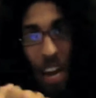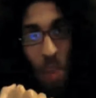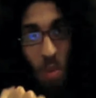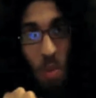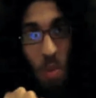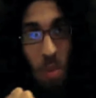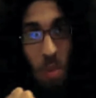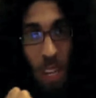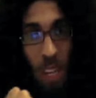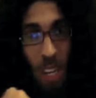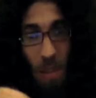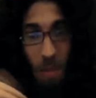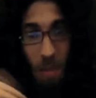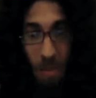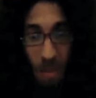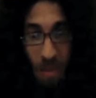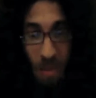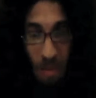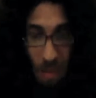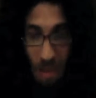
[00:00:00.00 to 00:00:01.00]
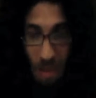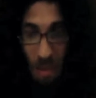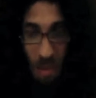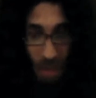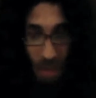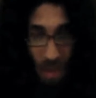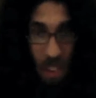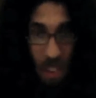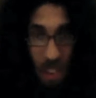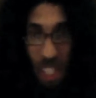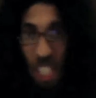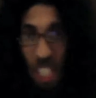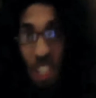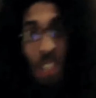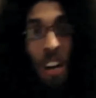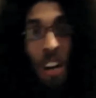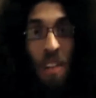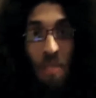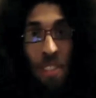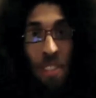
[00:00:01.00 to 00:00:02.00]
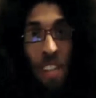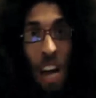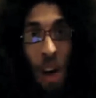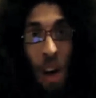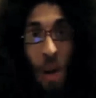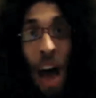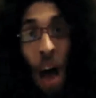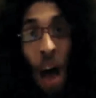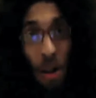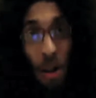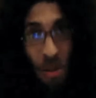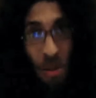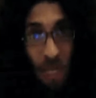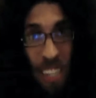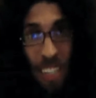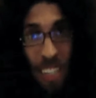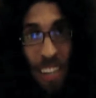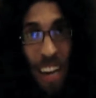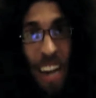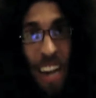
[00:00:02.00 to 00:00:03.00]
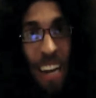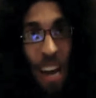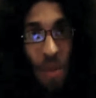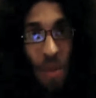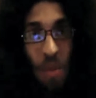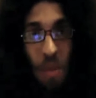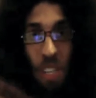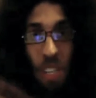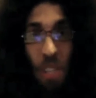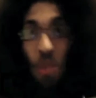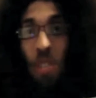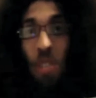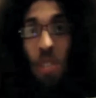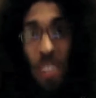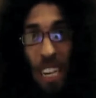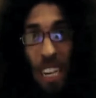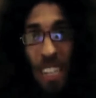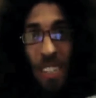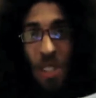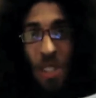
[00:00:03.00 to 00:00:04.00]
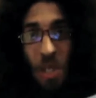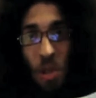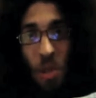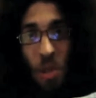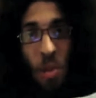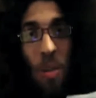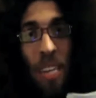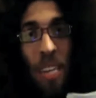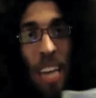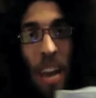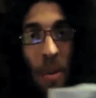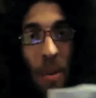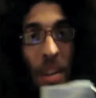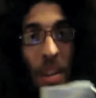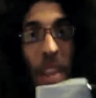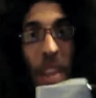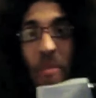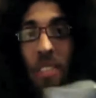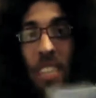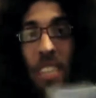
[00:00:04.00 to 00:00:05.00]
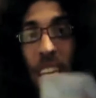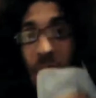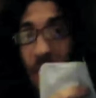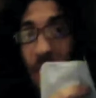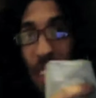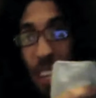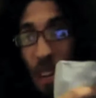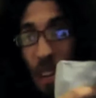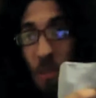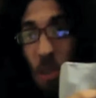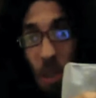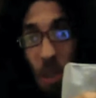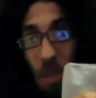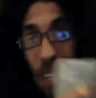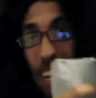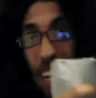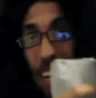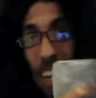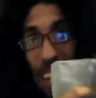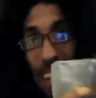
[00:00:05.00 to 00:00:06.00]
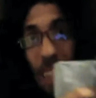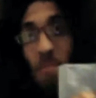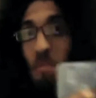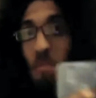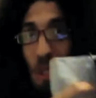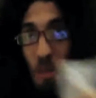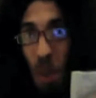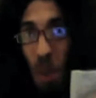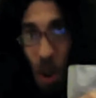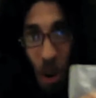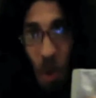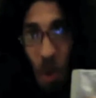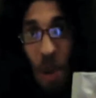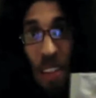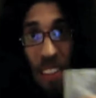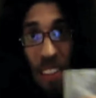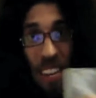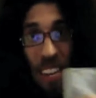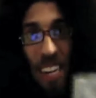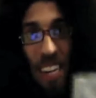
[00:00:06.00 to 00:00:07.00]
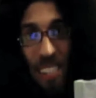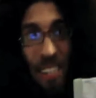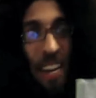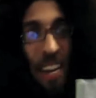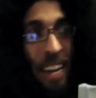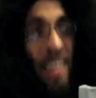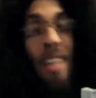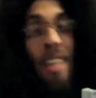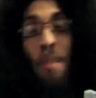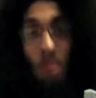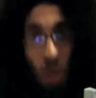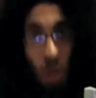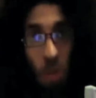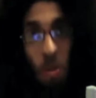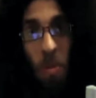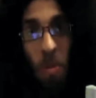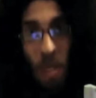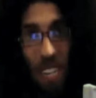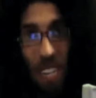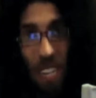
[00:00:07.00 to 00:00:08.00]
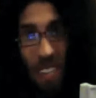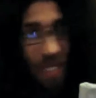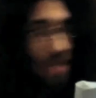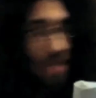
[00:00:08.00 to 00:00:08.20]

will be, this stuff is now out of it, and I will be using it to carry everything else that I'm going to be getting tomorrow and the next day, presumably.